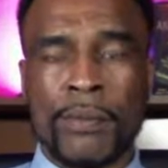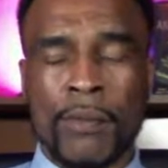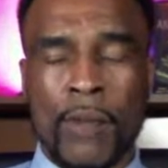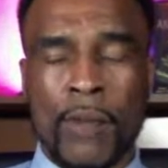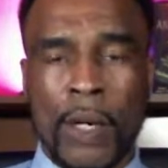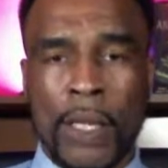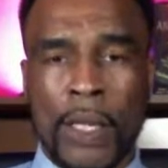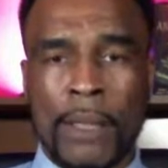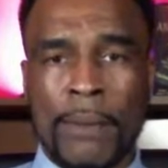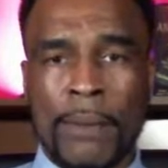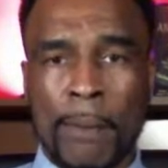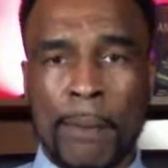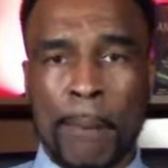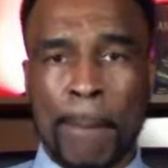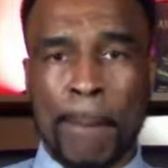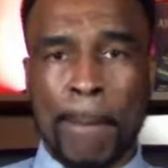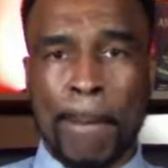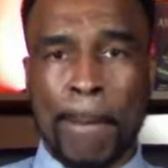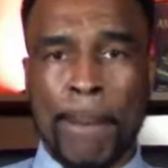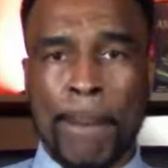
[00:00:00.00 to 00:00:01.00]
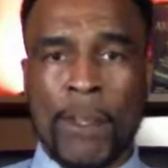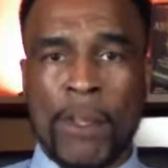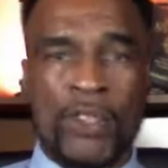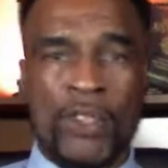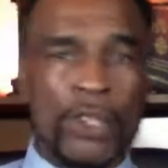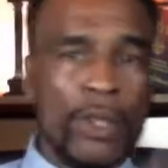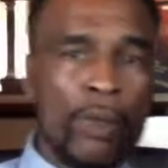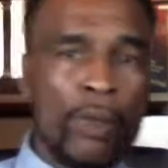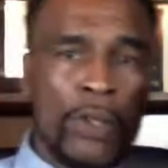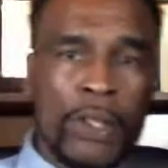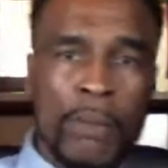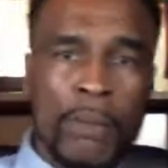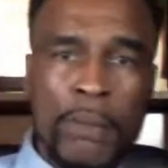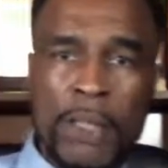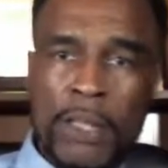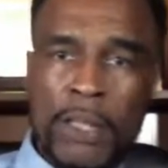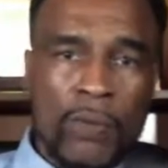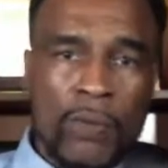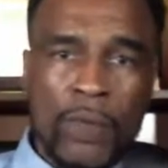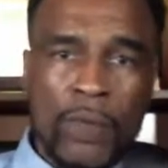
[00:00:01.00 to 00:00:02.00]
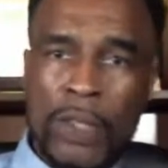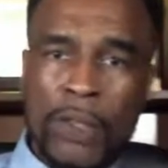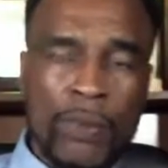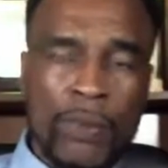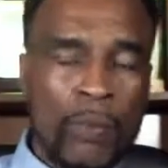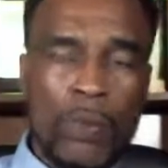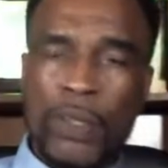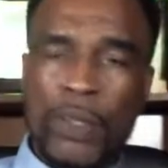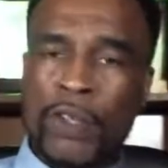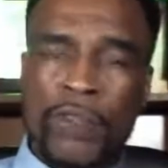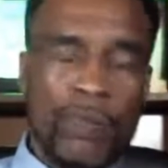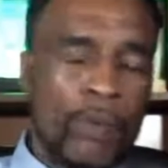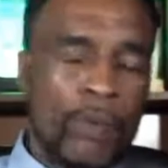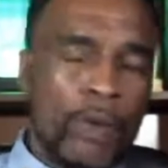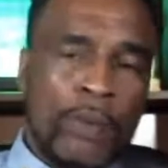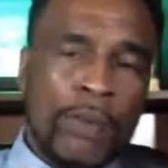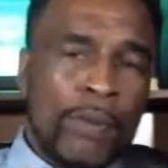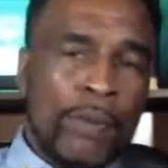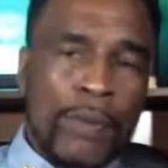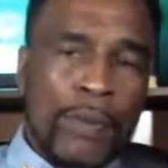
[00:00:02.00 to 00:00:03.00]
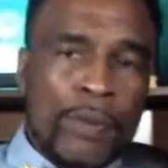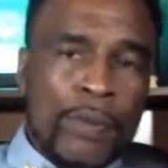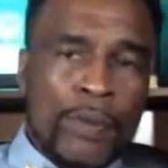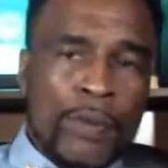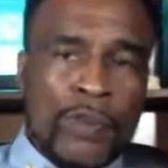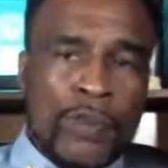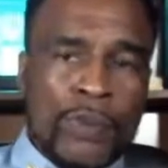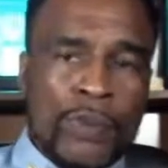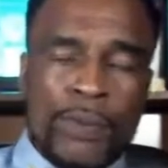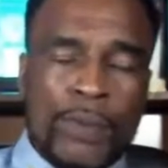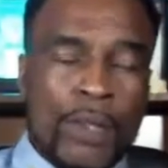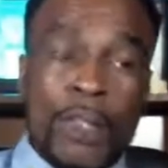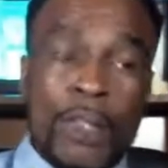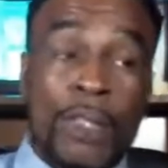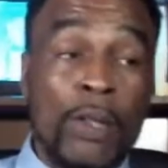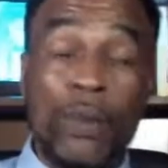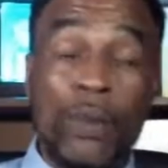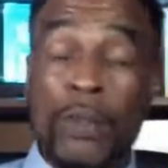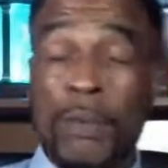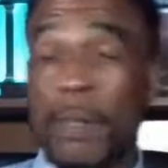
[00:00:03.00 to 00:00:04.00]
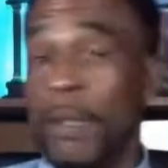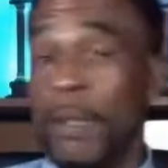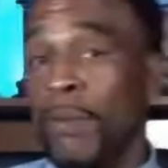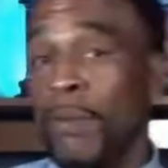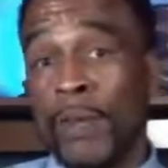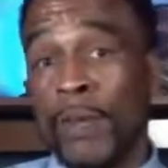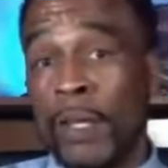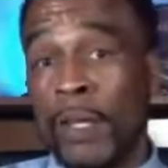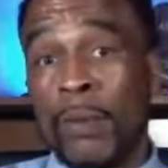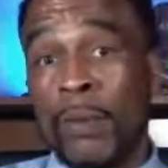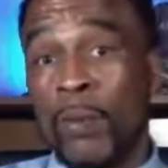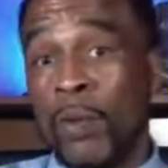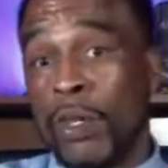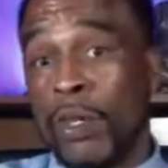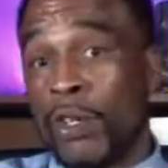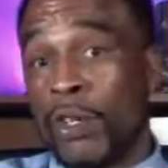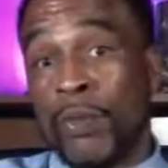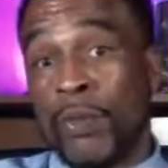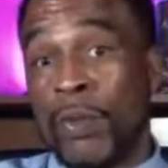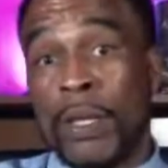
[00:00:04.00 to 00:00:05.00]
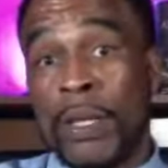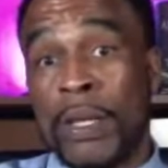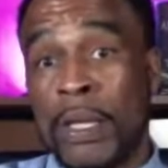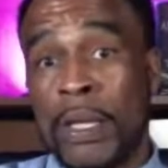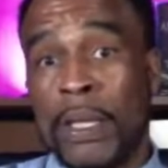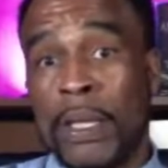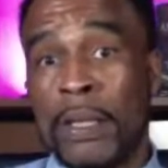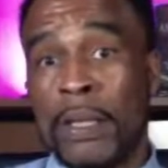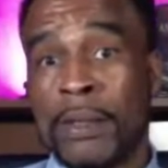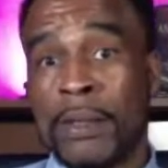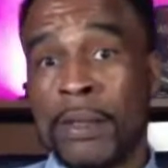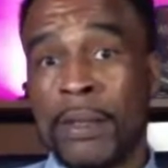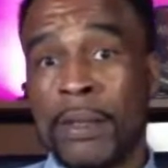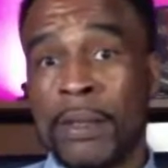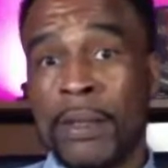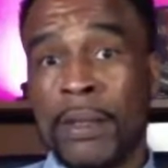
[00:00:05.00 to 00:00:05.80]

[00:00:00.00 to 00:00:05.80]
Right? Because it only could be one of three of them. It could only be really one or three things